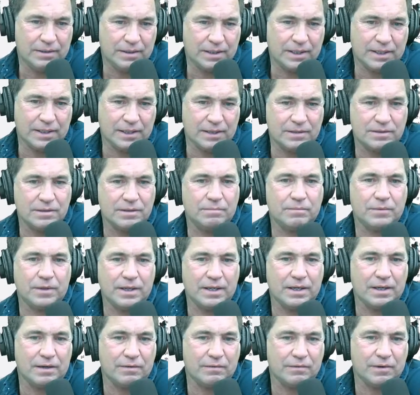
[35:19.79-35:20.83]
and they got something
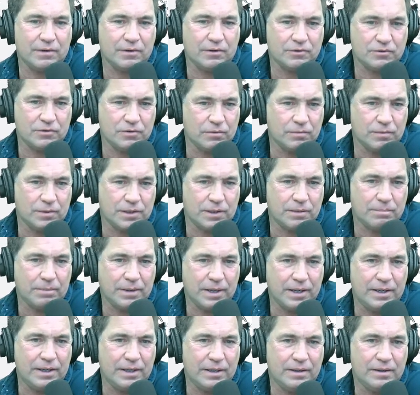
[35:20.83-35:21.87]
out of it or showed what they
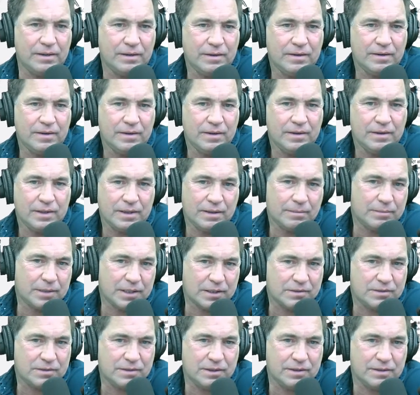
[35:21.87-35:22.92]
paid. And I'm
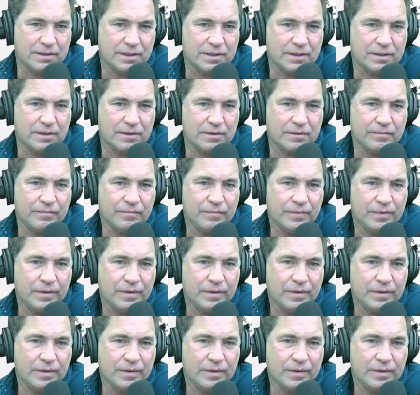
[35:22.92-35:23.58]
not seeing that here.